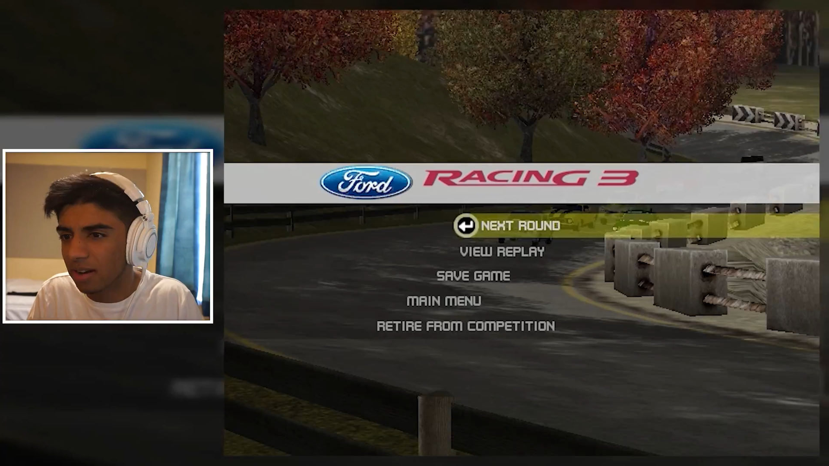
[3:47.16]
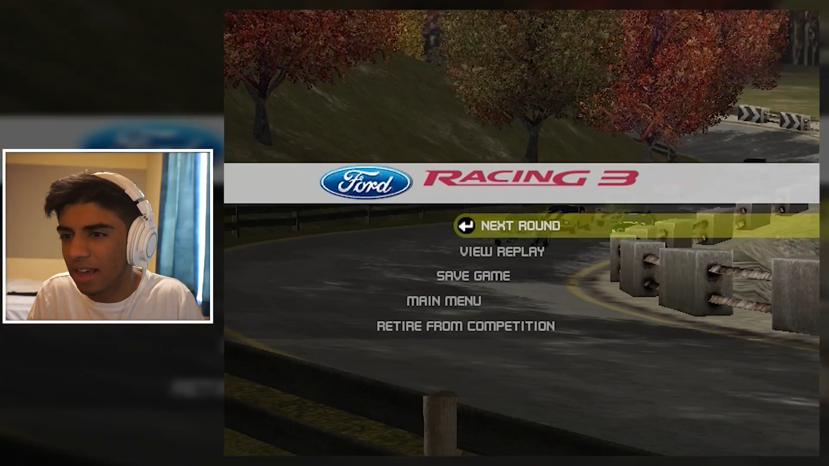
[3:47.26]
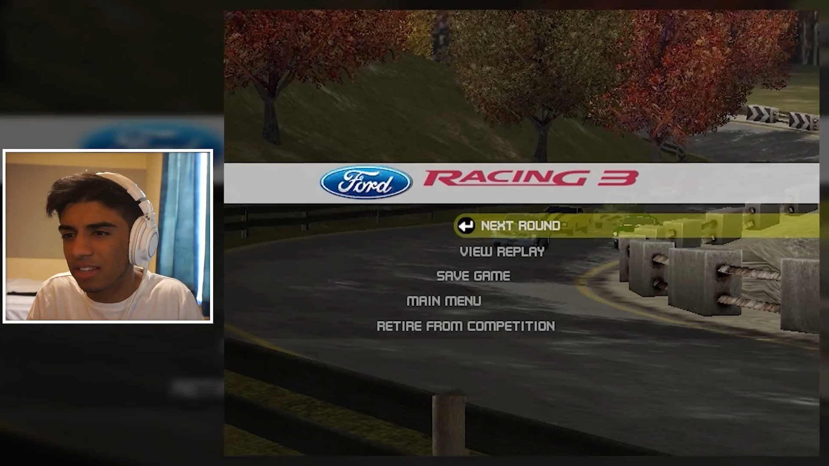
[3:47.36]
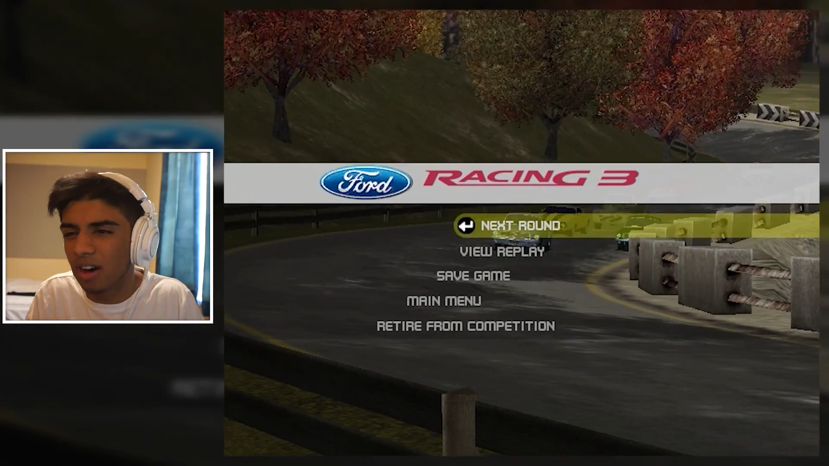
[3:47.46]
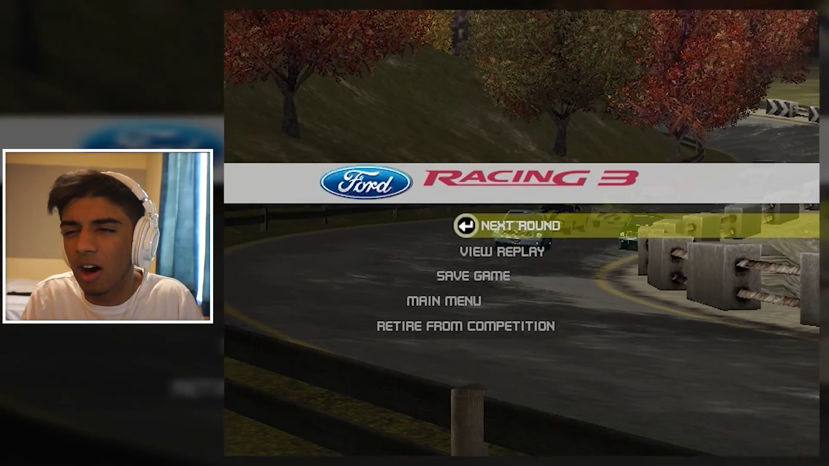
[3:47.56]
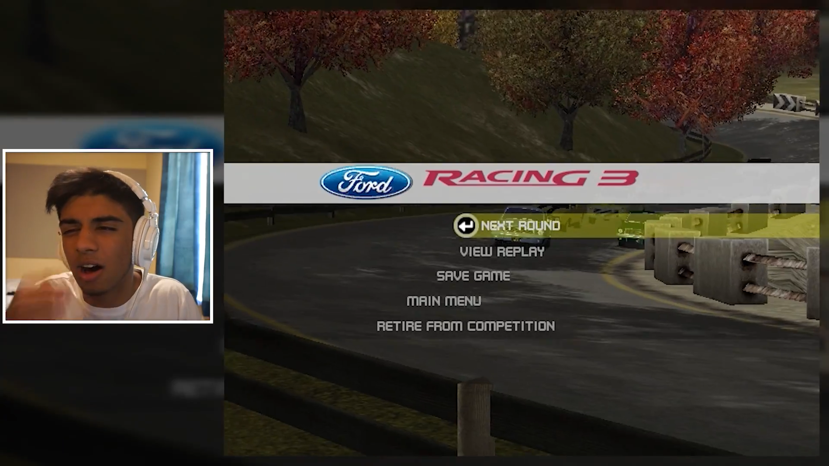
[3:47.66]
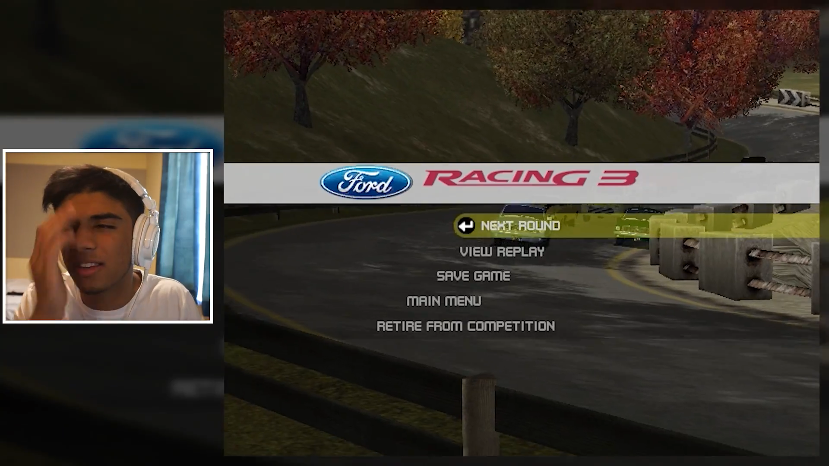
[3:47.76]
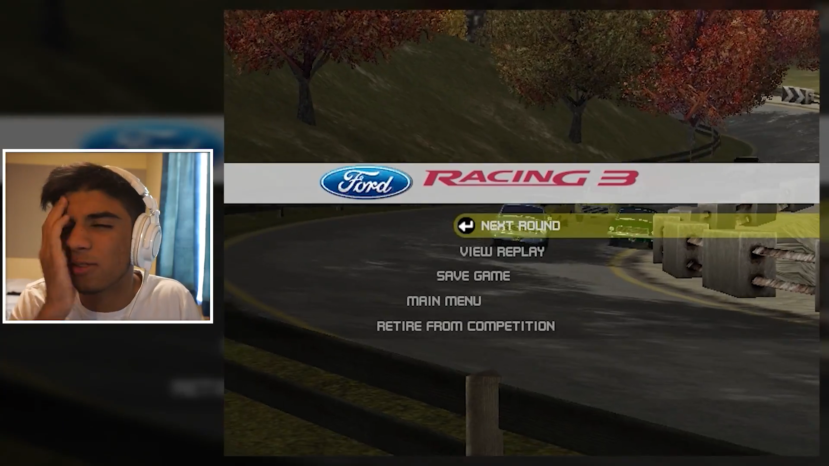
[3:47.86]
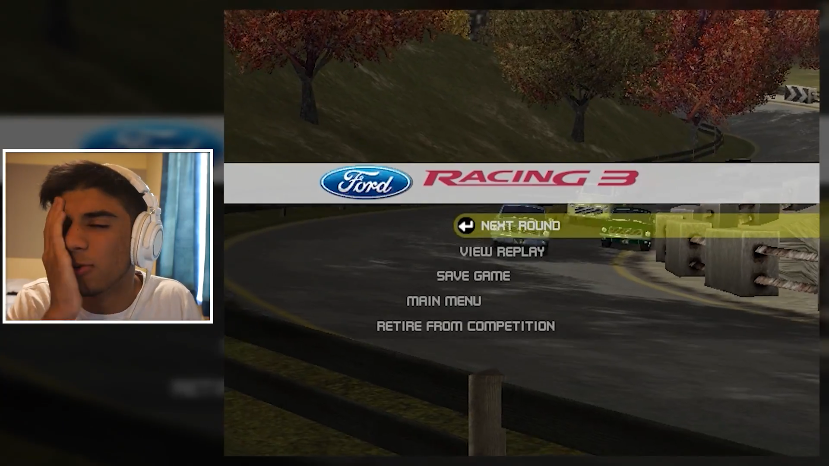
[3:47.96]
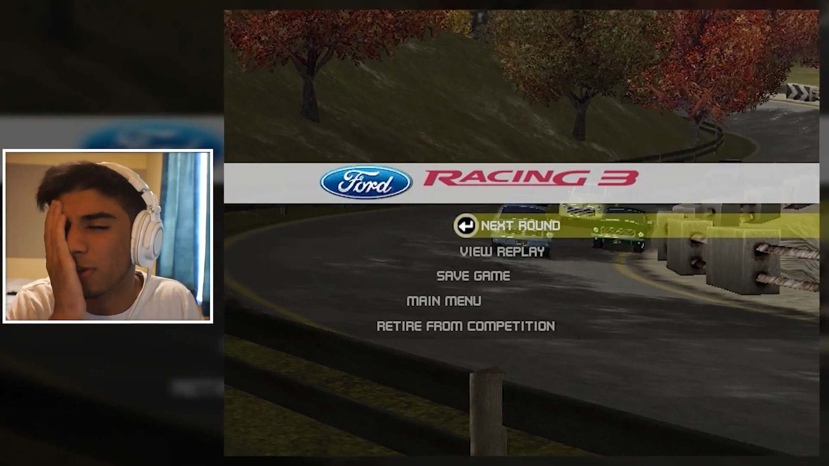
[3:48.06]
Next, oh,
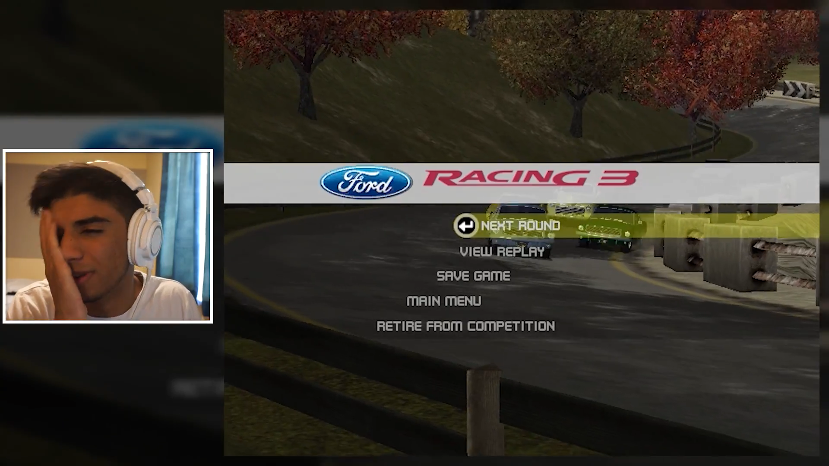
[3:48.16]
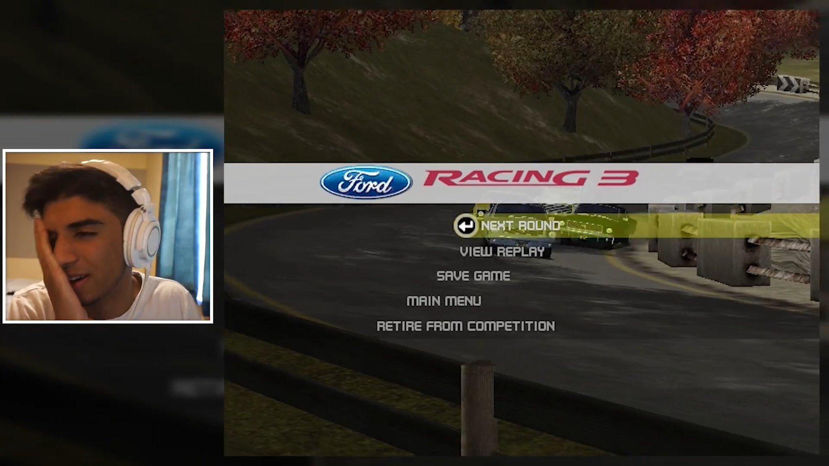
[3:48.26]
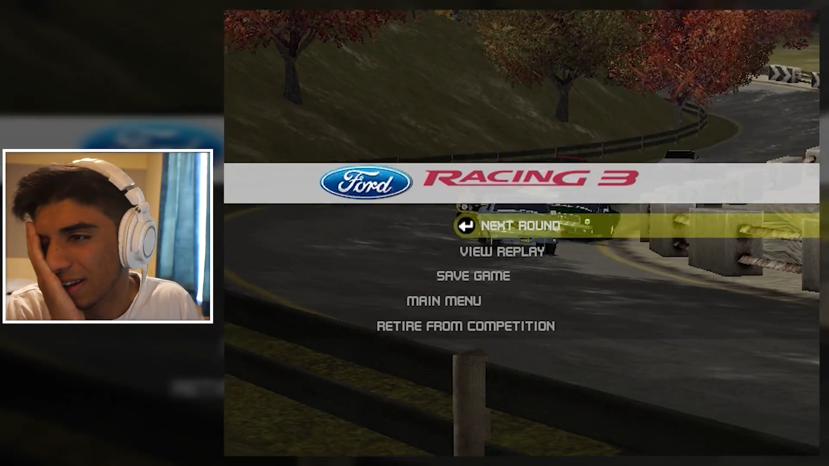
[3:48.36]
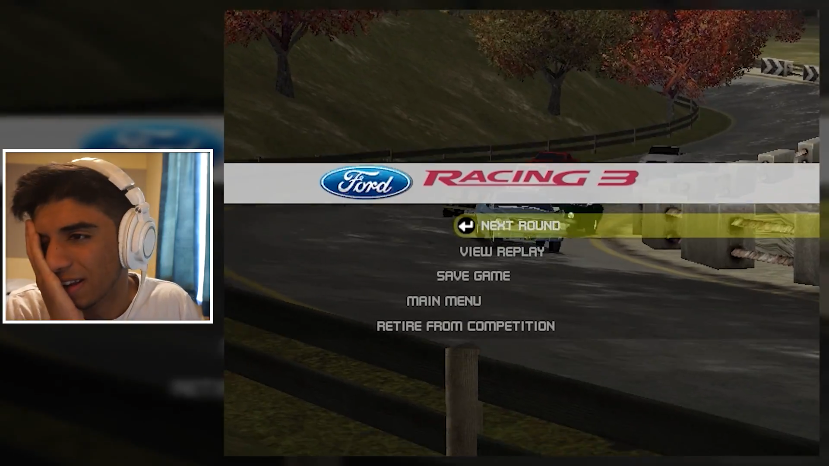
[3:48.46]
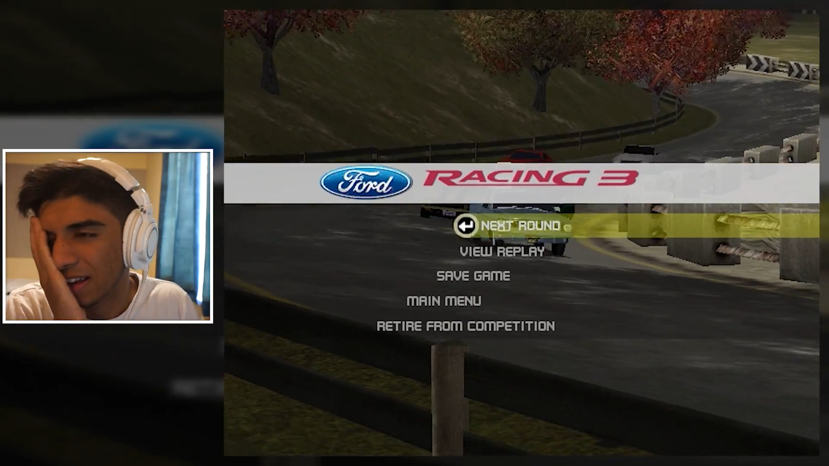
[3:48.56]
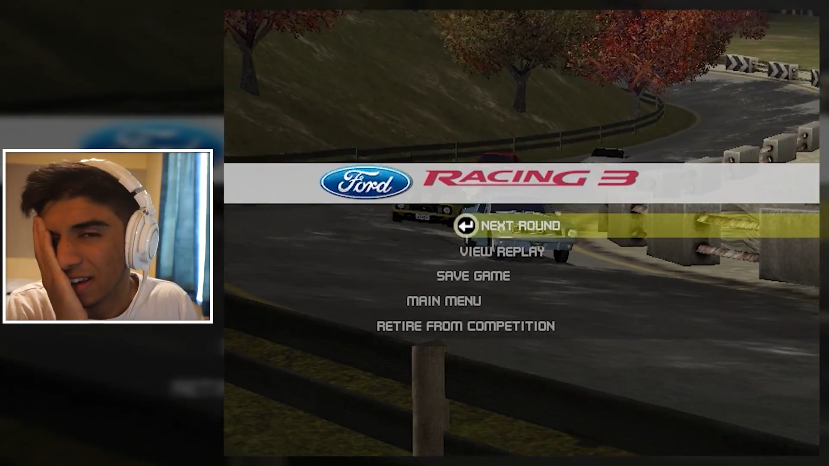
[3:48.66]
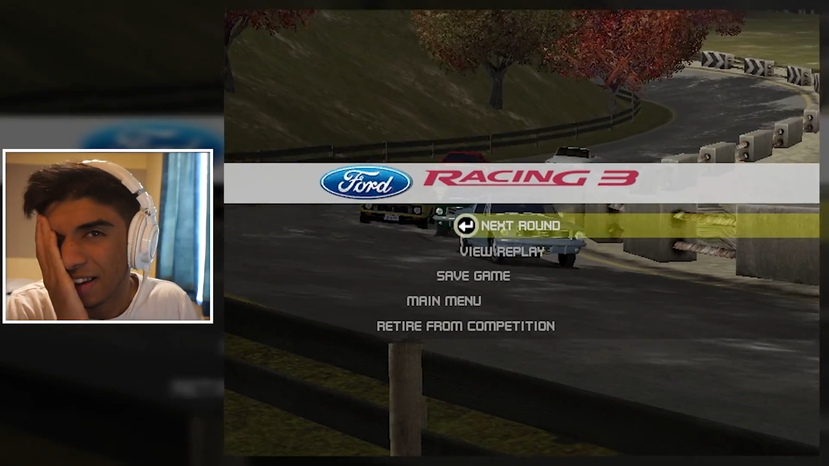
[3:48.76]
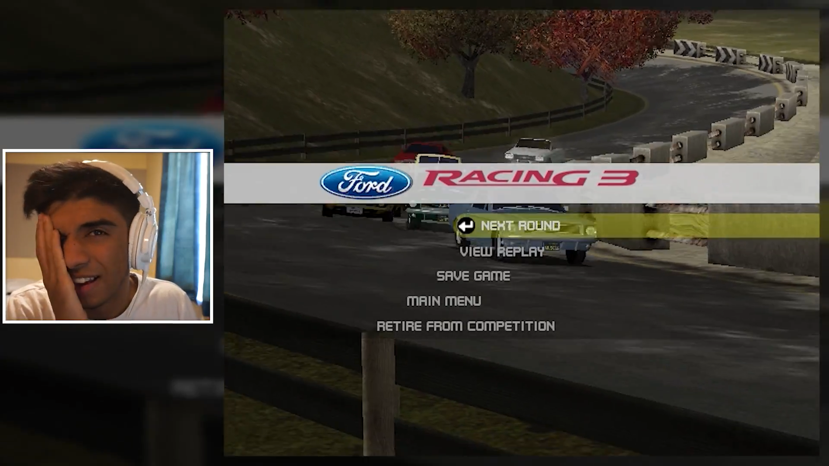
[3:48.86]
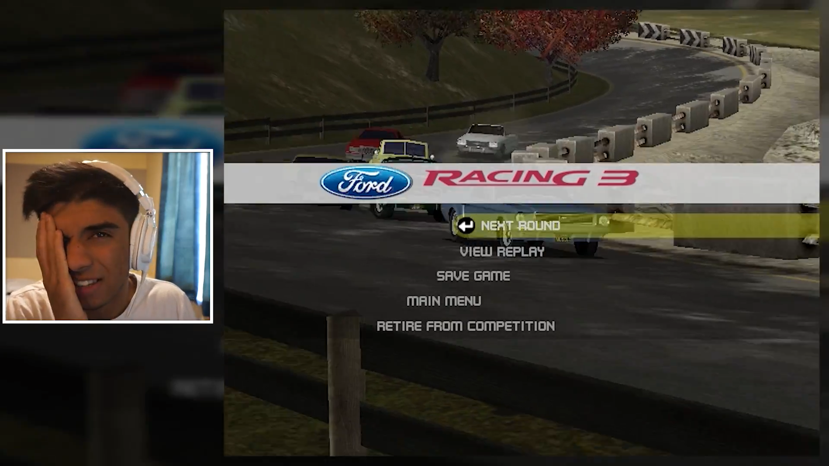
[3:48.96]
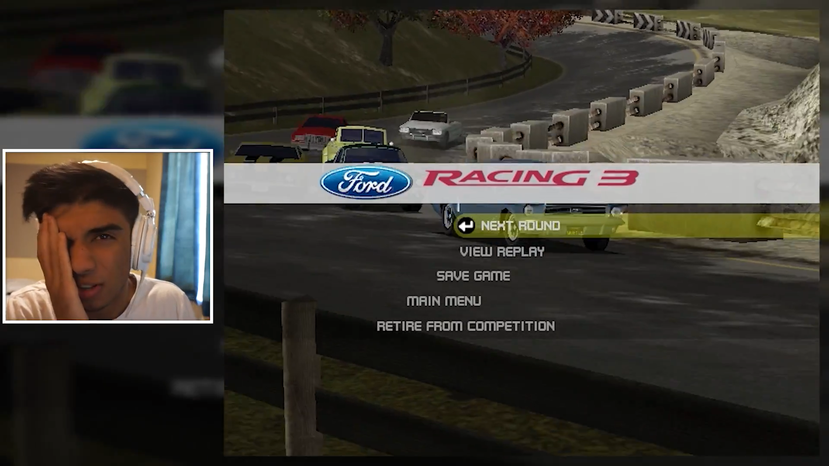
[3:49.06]
it's a tournament.
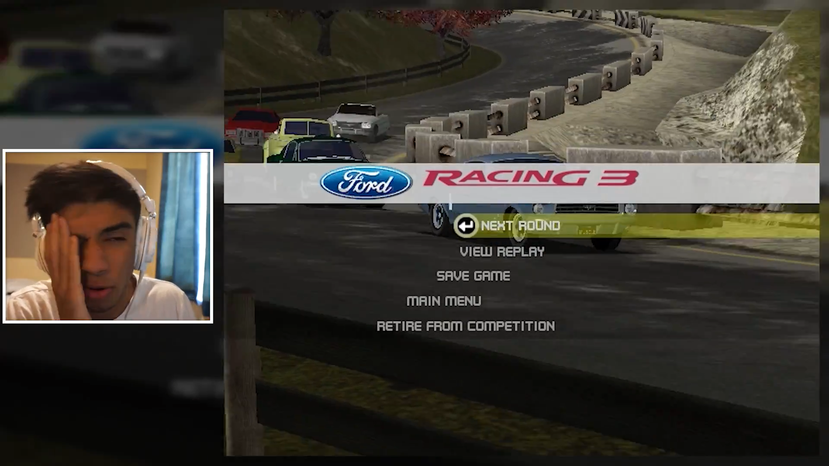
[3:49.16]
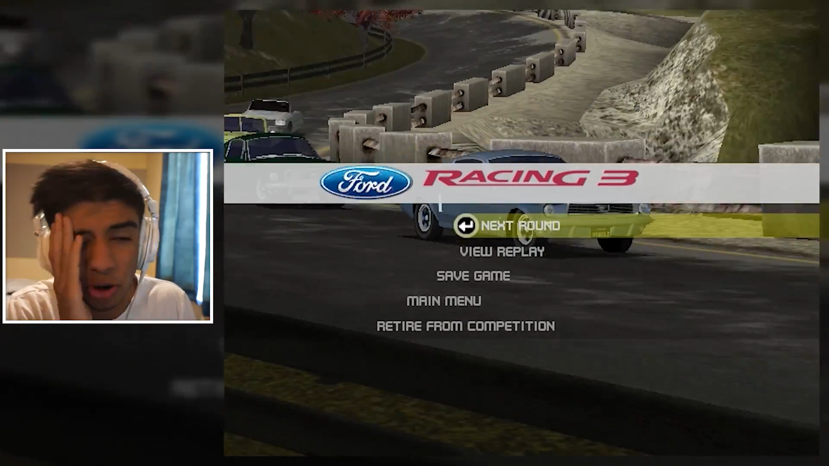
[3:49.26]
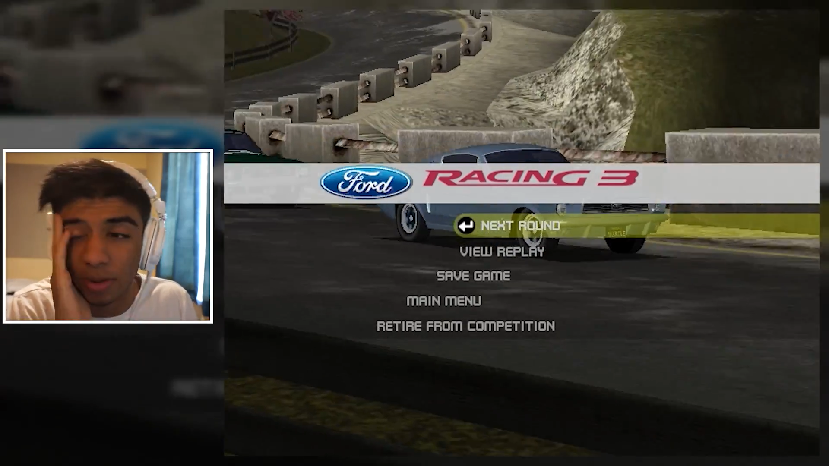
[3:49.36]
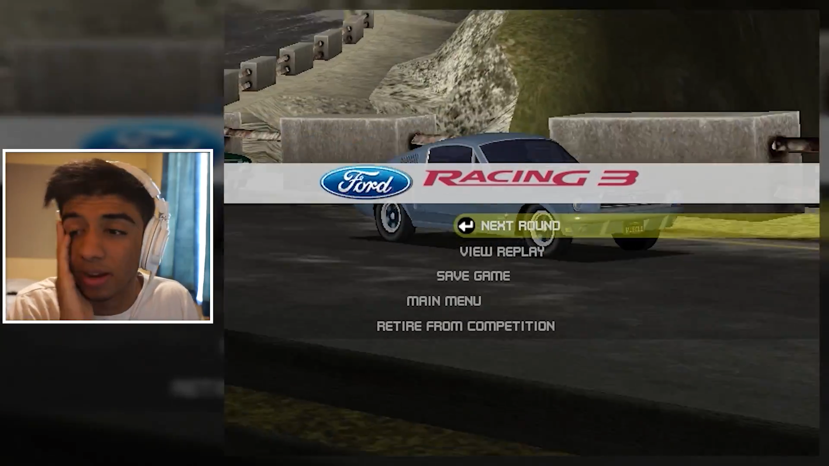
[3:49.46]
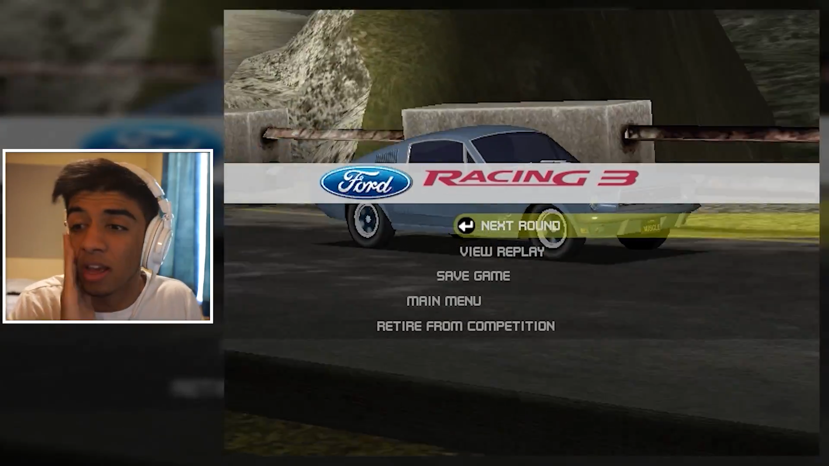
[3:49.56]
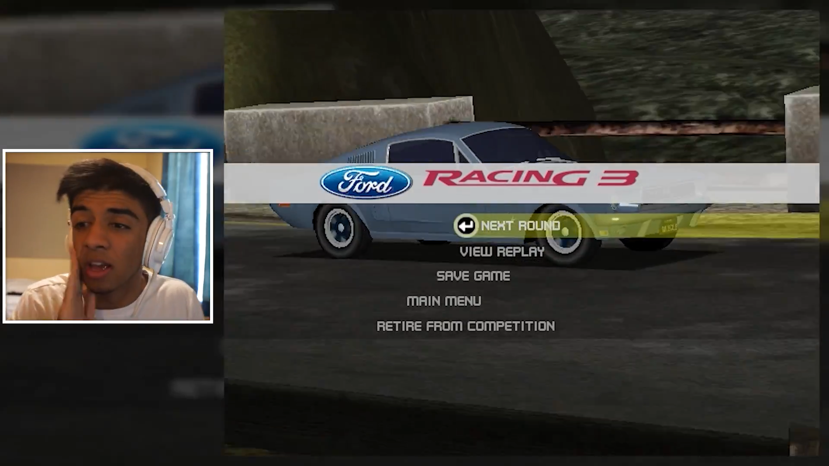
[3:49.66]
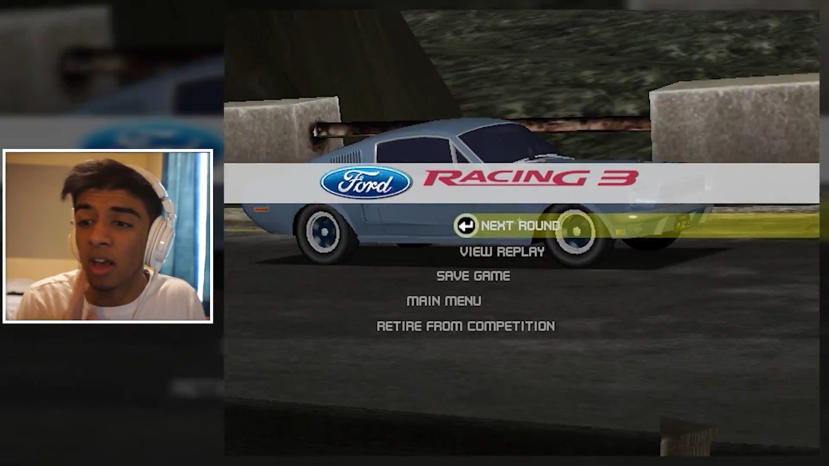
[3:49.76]
It's a tournament.